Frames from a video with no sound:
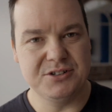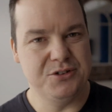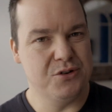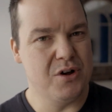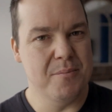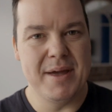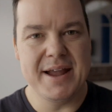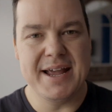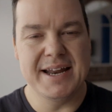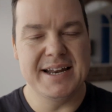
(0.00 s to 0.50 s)
You
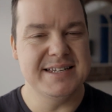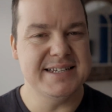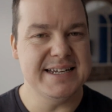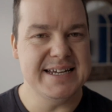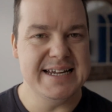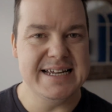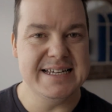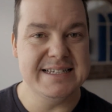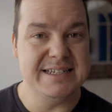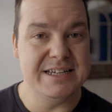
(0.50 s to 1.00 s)
can make it as
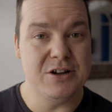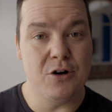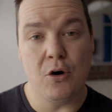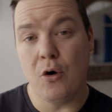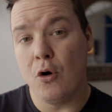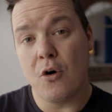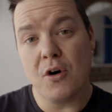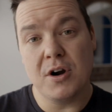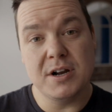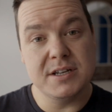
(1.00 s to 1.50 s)
easy
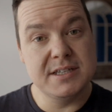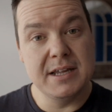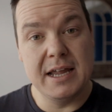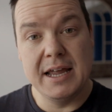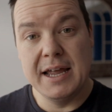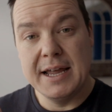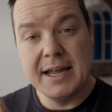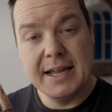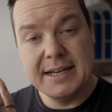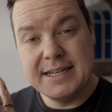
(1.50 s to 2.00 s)
or as
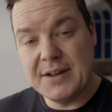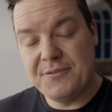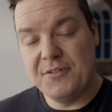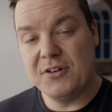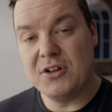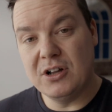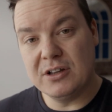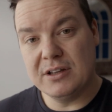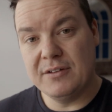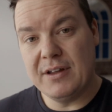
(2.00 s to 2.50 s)

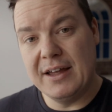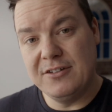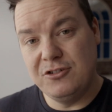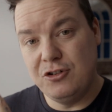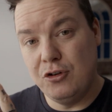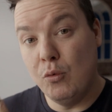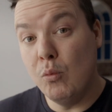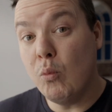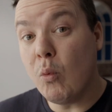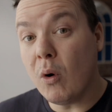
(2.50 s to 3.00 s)
difficult as
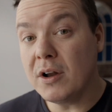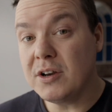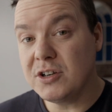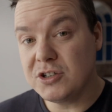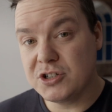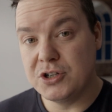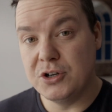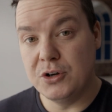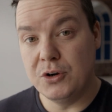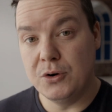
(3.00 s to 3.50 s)
you want
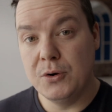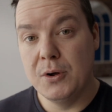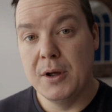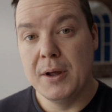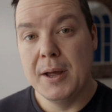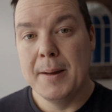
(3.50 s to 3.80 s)
to,